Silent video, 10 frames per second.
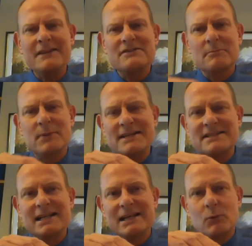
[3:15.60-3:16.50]
And so
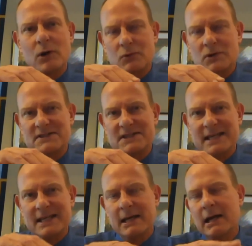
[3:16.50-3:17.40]
basically what we're
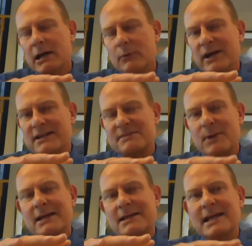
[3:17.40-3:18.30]
seeing, we're
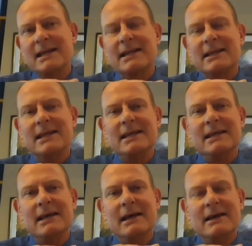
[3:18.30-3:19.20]
expecting
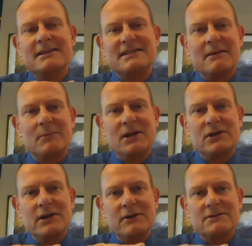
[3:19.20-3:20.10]
the
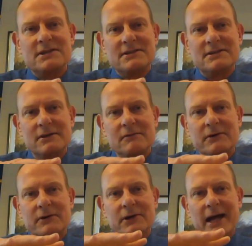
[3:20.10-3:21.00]
sedimentary hosted
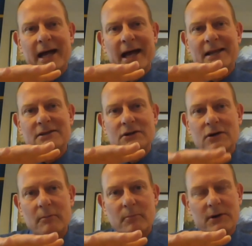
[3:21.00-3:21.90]
silver and
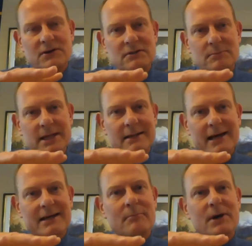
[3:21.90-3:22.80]
copper to be
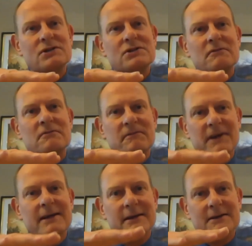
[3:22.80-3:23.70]
like a bunch of
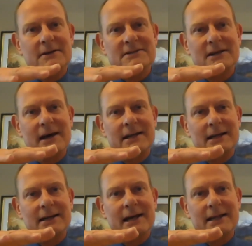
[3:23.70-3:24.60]
fingers like,
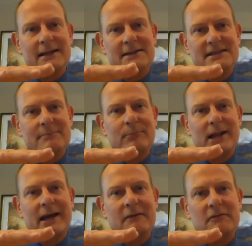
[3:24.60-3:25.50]
like this
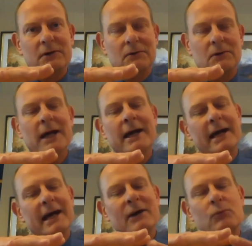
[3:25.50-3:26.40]
in plan view.
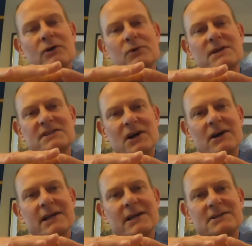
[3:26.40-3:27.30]
And what we're
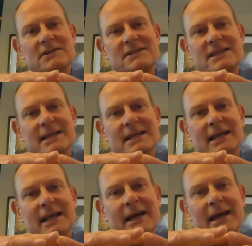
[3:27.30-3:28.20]
starting to
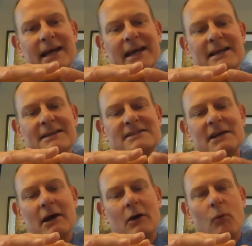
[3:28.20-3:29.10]
see
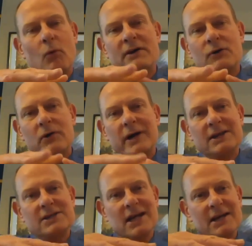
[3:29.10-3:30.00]
is what
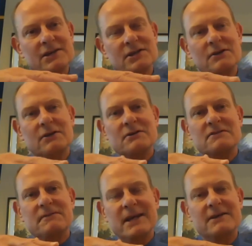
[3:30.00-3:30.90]
orientation
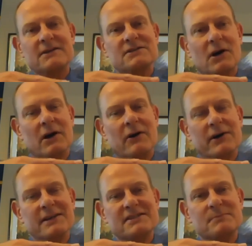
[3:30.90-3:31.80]
those fingers
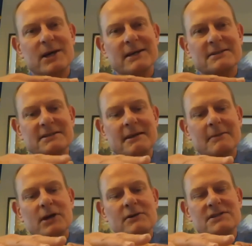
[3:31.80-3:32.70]
are in
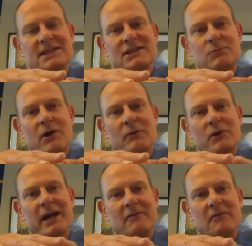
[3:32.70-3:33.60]
space, because each
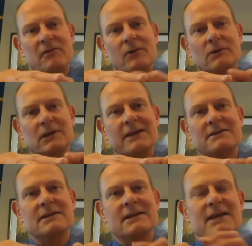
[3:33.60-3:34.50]
one would have a fault
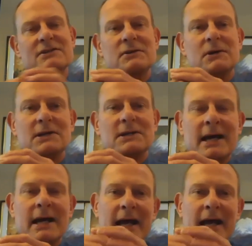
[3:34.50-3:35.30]
next, next to it.